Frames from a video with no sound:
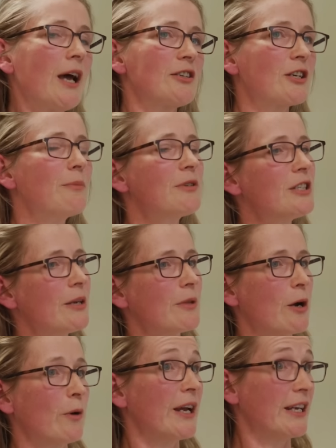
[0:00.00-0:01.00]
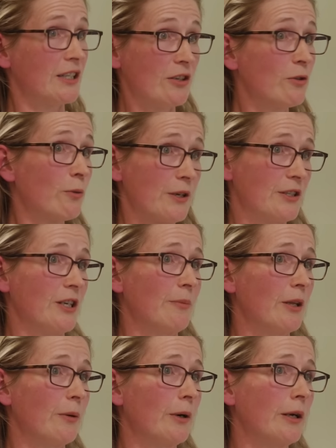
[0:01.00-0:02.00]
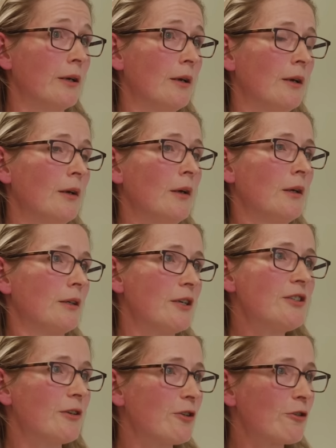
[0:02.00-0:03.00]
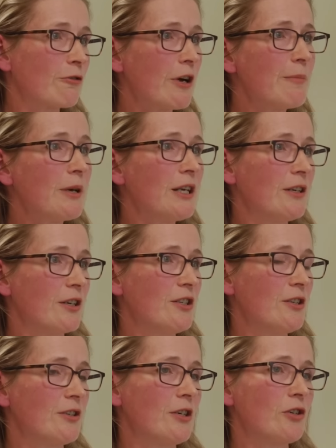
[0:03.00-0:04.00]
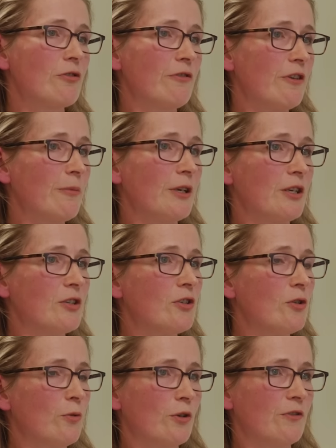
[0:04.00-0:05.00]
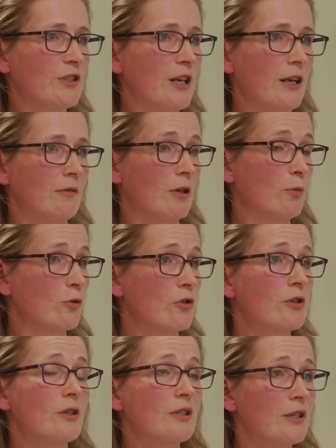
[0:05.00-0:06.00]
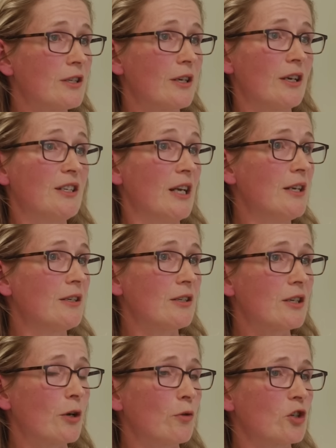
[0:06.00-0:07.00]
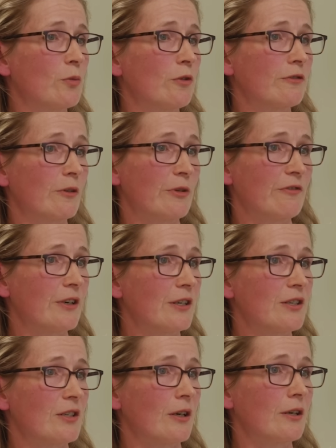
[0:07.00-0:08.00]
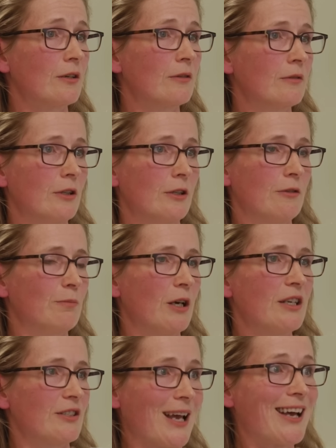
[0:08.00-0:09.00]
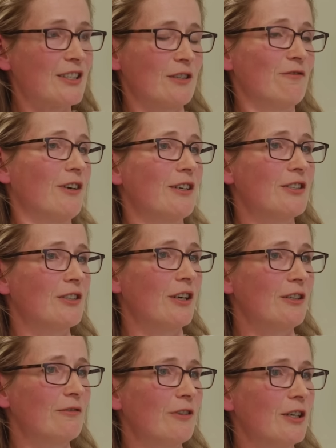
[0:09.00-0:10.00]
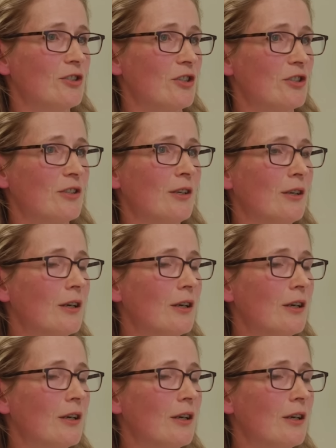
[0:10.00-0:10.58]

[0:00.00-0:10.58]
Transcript: It has come to seem that way. It didn't always seem that way. Yeah. 19, there are a great many 19th century feminists who would have seen abortion as in, uh, indistinguishable from infanticide, you know, as, as infanticide, in fact, just